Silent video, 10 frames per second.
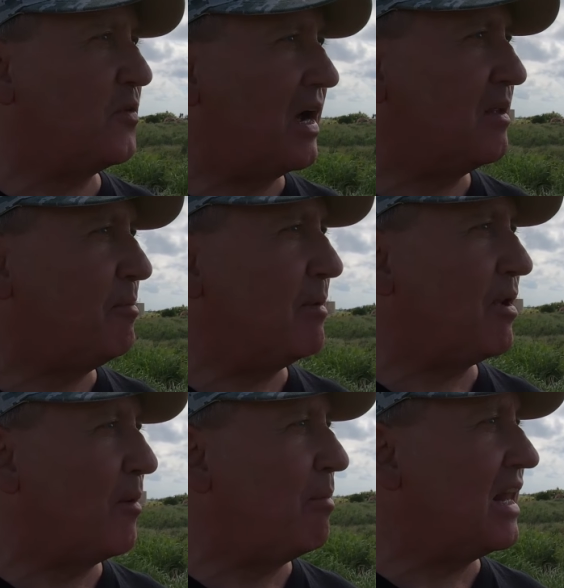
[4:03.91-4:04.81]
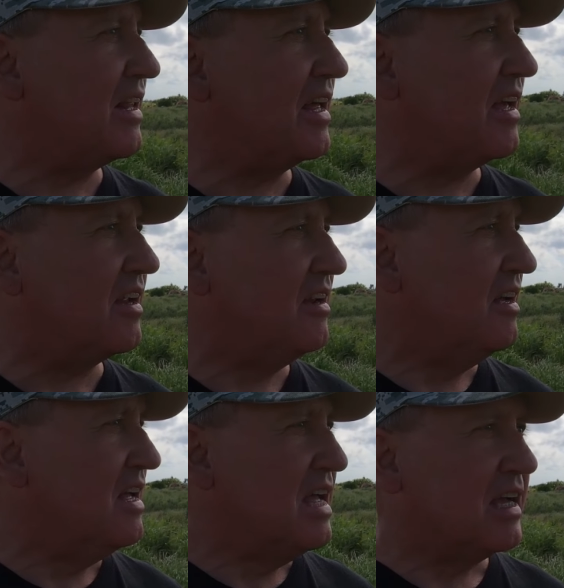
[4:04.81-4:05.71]
right? People are building,
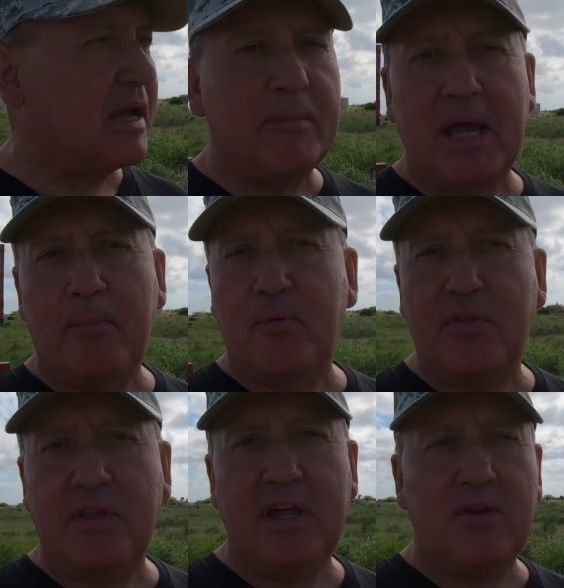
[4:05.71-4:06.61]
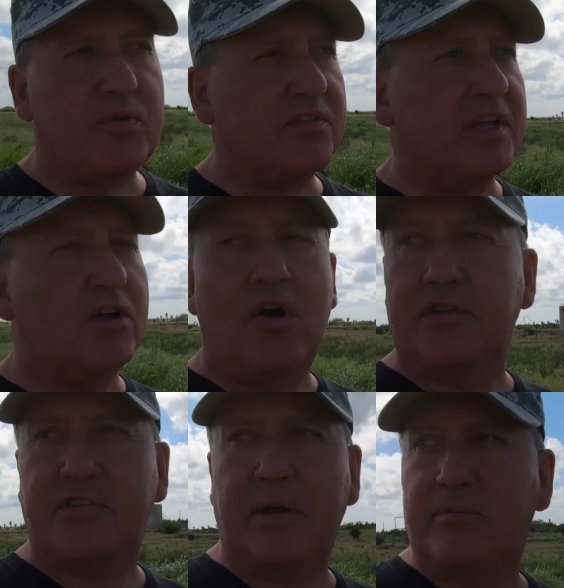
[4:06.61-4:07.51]
coming up with interesting
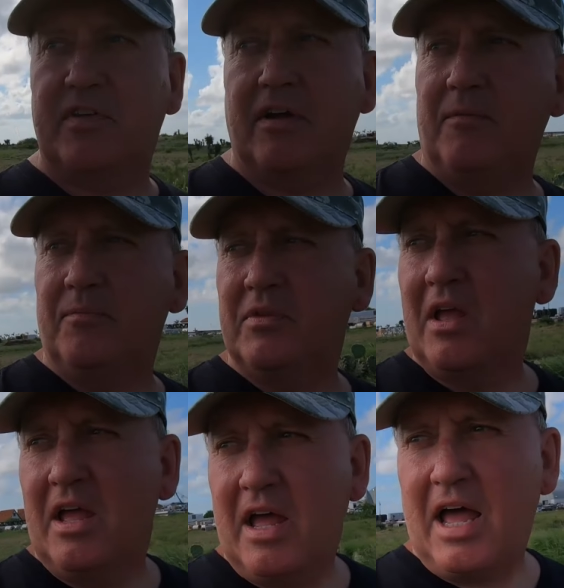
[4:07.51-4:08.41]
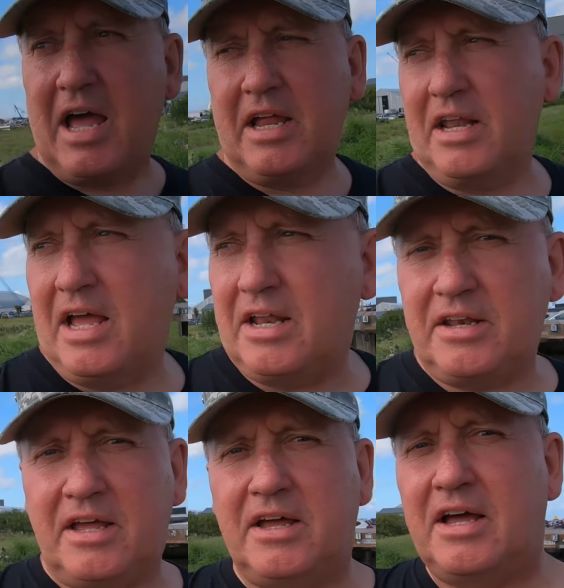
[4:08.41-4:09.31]
concepts here,
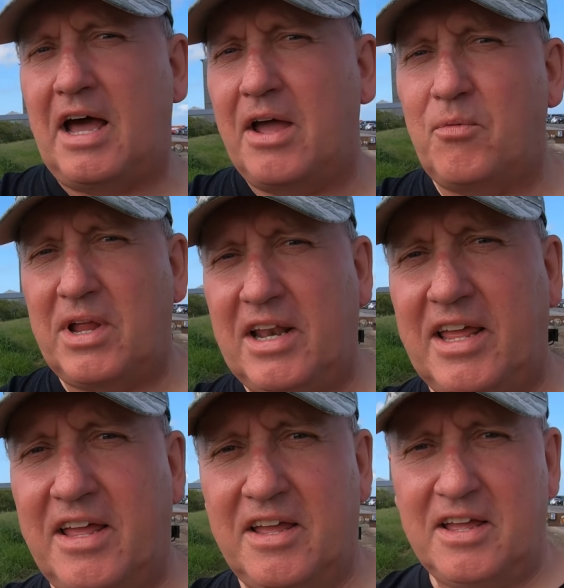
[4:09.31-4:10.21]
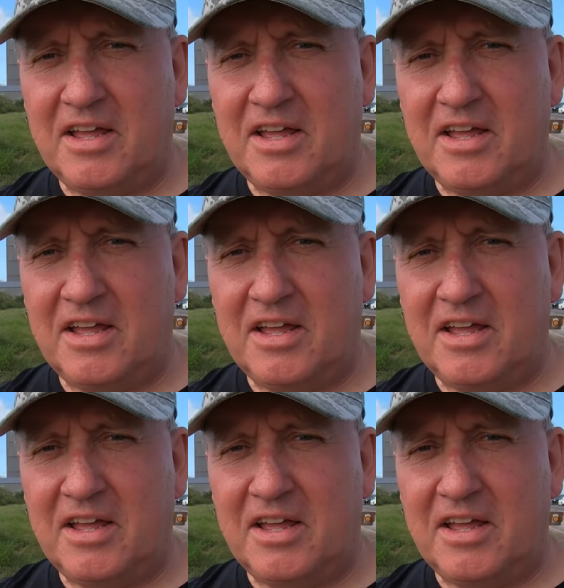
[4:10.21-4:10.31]
and I really